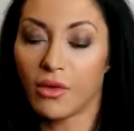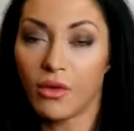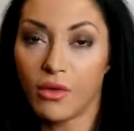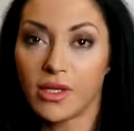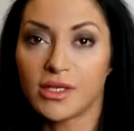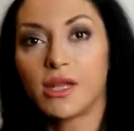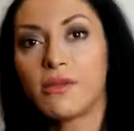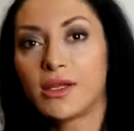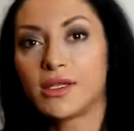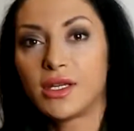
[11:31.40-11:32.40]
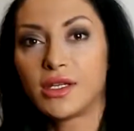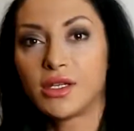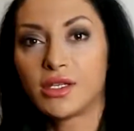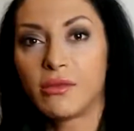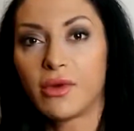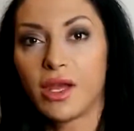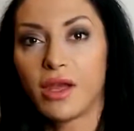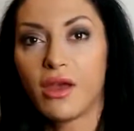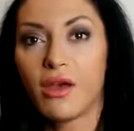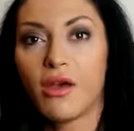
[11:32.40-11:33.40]
always send a message to
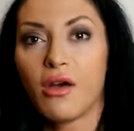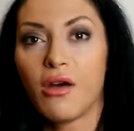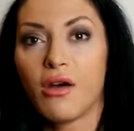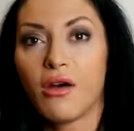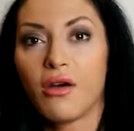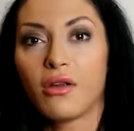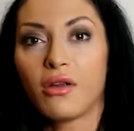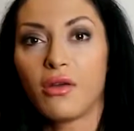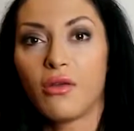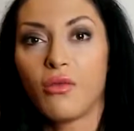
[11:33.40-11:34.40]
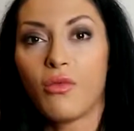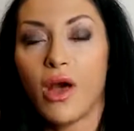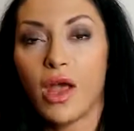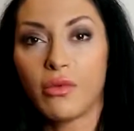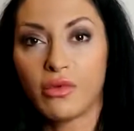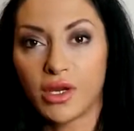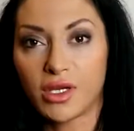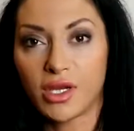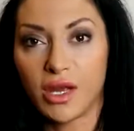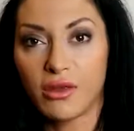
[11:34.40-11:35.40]
somebody on why I
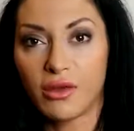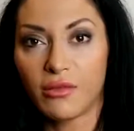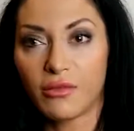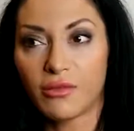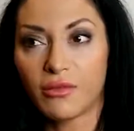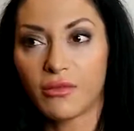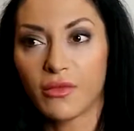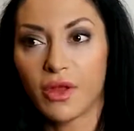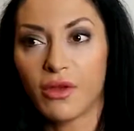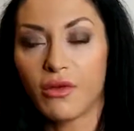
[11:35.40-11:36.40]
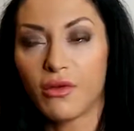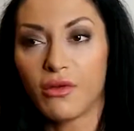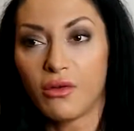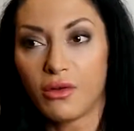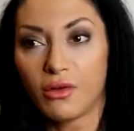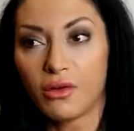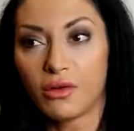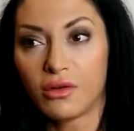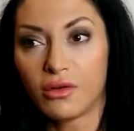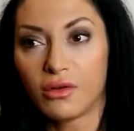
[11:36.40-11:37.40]
appreciate them,
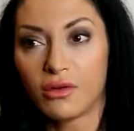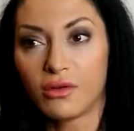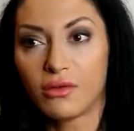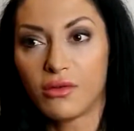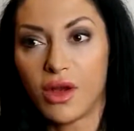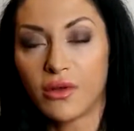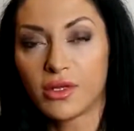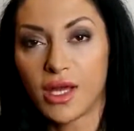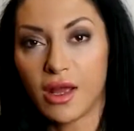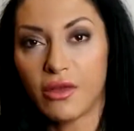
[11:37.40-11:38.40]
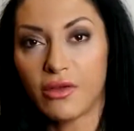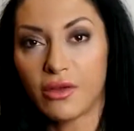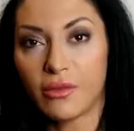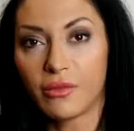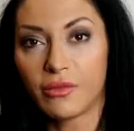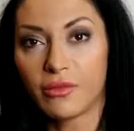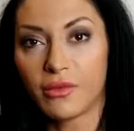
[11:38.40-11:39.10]
or I would tell them